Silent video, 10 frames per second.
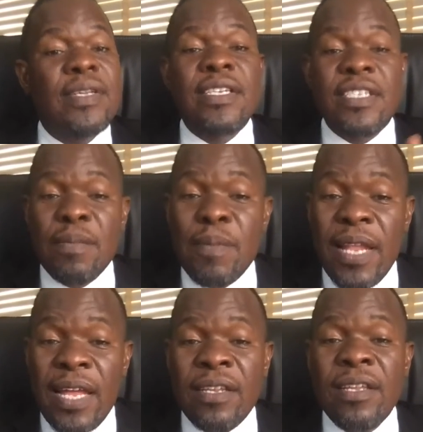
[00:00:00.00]

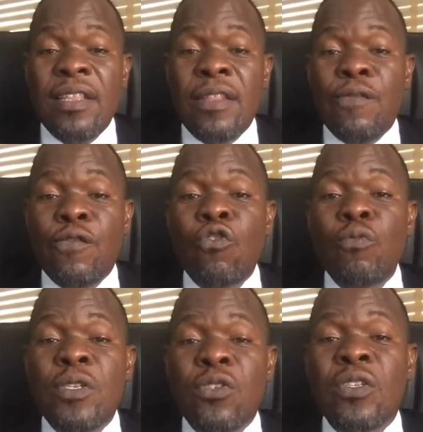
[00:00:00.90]
Similarly, the forum
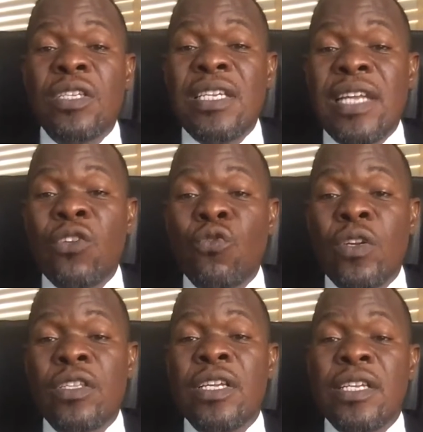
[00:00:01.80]
is not
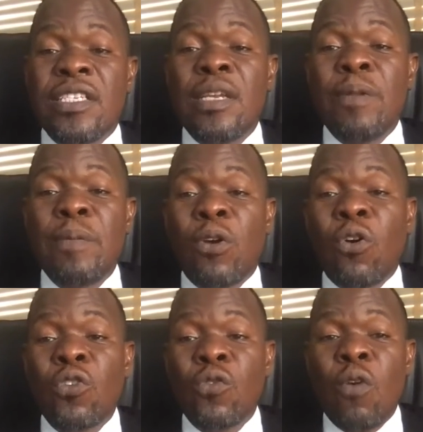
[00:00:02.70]
inadequate simply
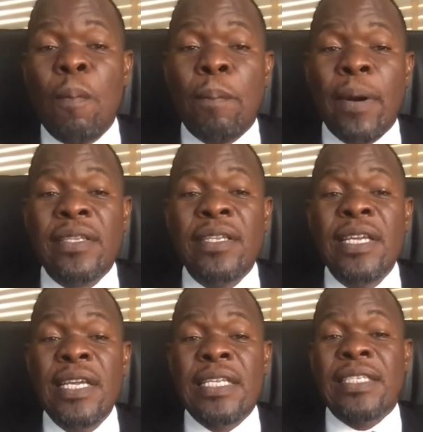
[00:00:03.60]
because one party
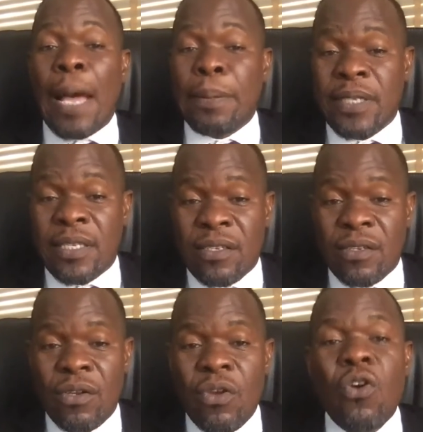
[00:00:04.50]
is absent.
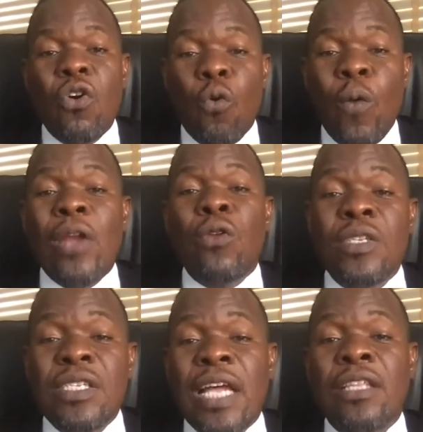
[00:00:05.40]
Why not
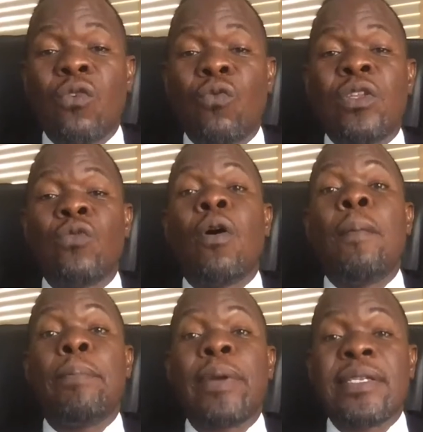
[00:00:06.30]
start with the
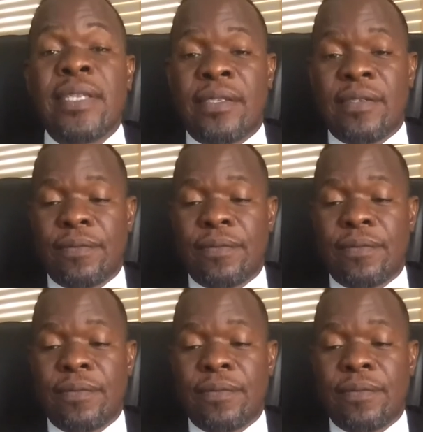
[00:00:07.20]
one present?